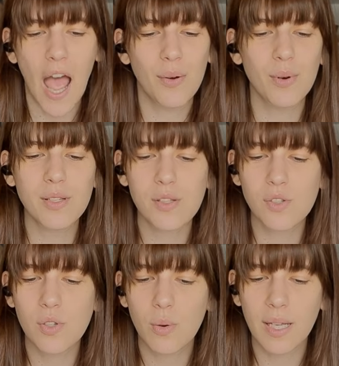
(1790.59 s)
I was
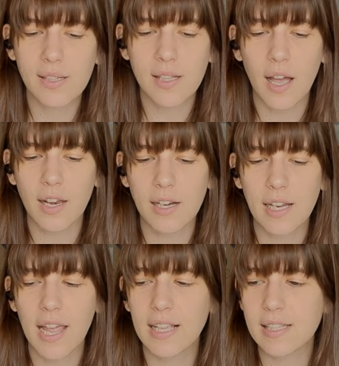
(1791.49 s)
so
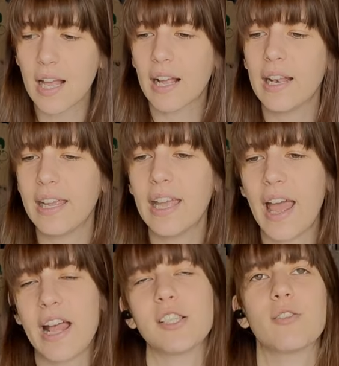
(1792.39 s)
excited,
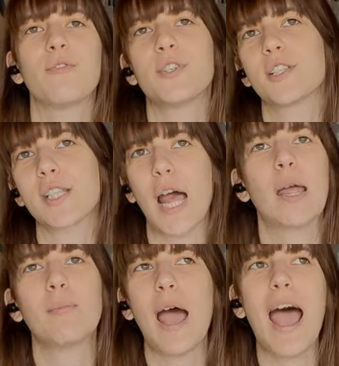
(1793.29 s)
exactly as the first time